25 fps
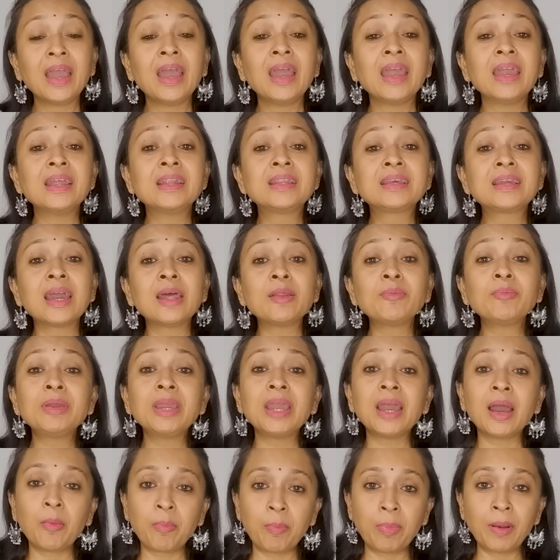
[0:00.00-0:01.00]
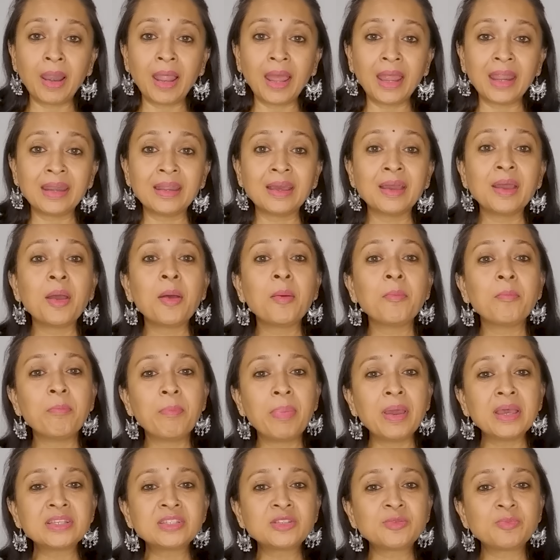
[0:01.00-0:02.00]
It can be applied
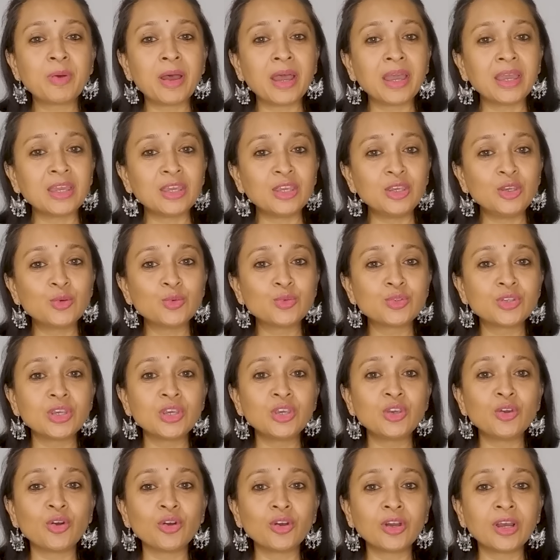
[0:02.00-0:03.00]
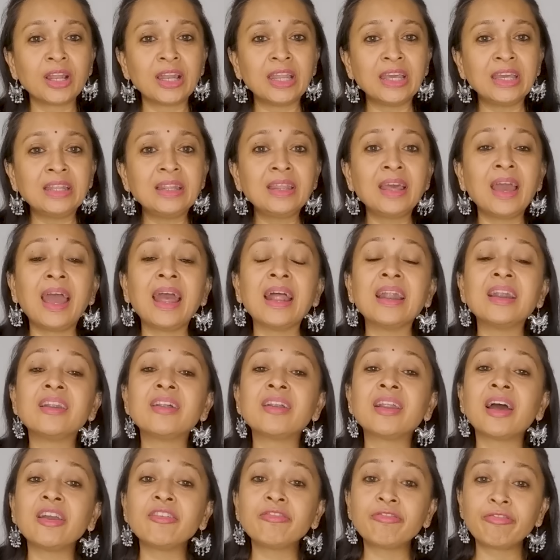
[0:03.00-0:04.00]
best by using your clean and
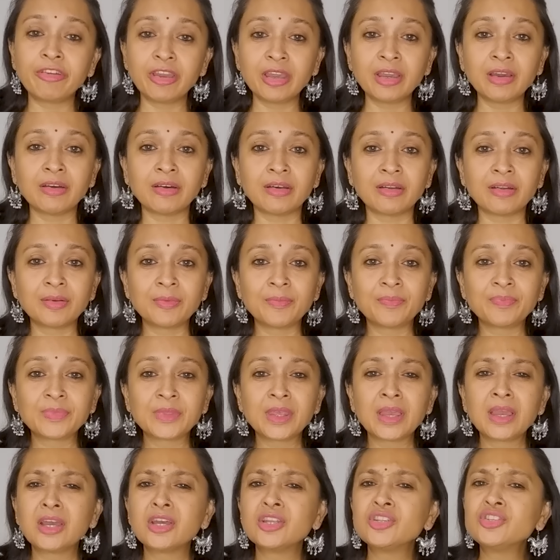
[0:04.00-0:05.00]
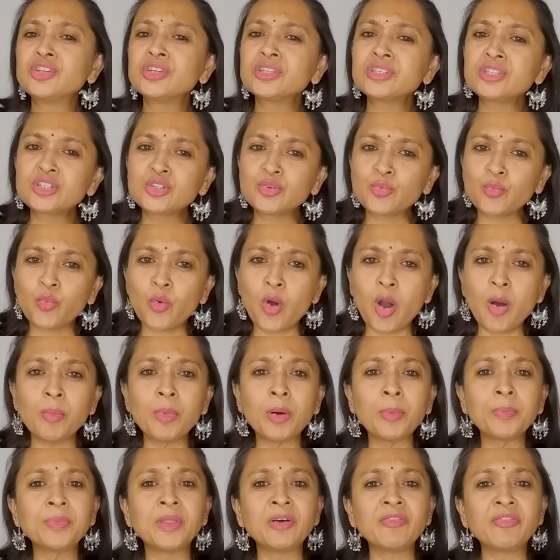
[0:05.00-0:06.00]
dry finger. Just warm
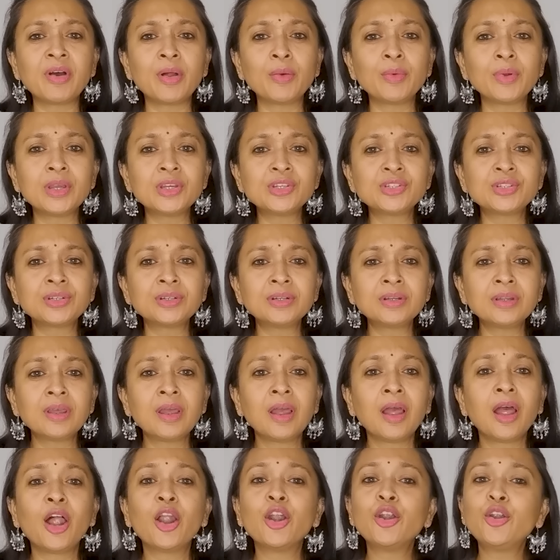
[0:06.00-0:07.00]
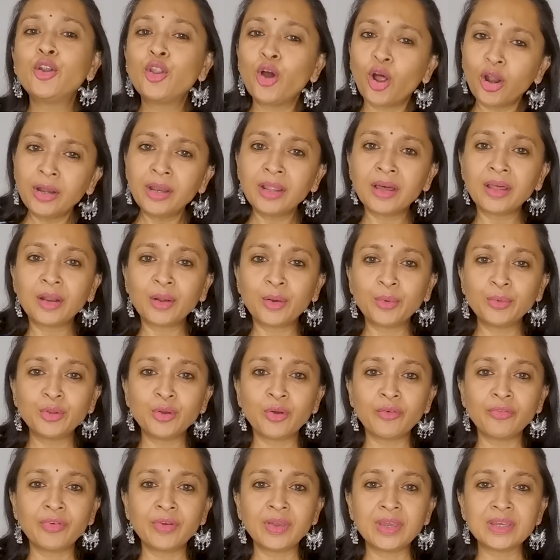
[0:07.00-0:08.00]
up the foundation, dot around your
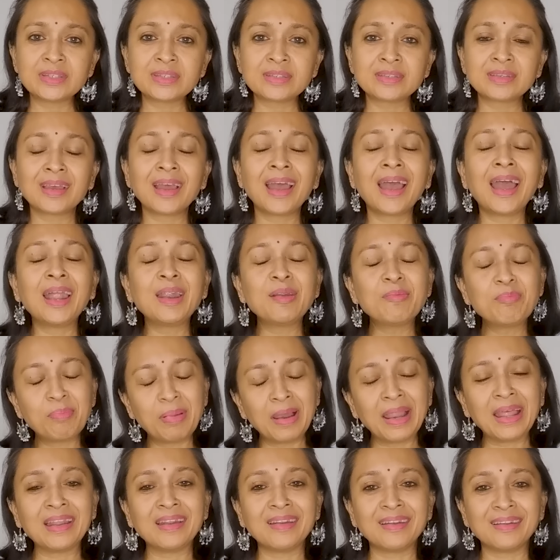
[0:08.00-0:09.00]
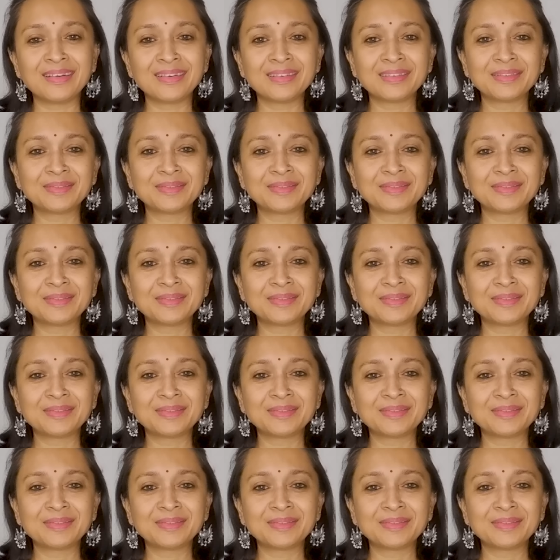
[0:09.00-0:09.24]
face and blend.